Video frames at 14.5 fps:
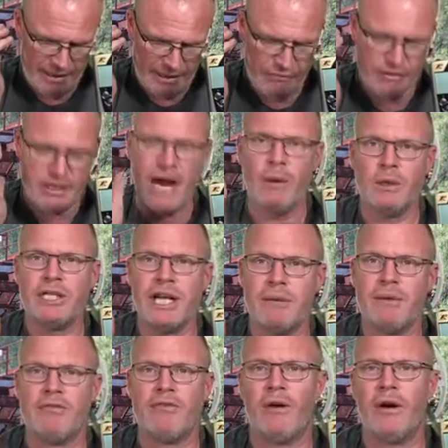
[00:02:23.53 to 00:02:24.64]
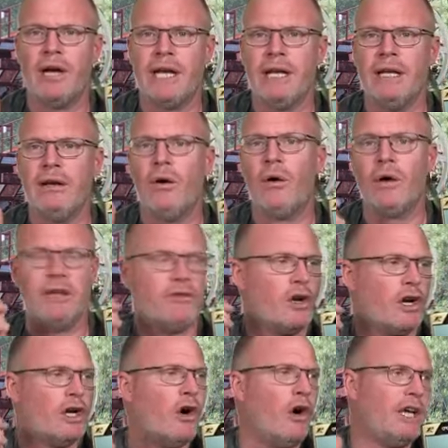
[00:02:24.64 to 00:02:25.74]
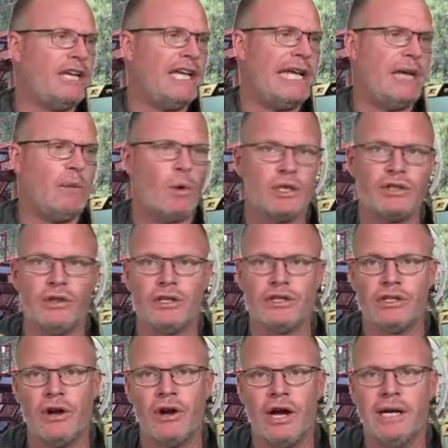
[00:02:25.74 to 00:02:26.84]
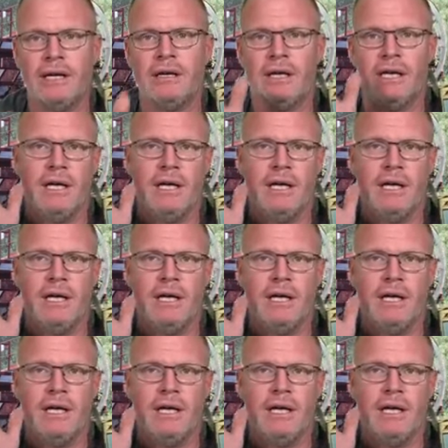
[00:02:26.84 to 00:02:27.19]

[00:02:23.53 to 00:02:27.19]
If you know what you're going to be finding, or you've got an idea what's on the site,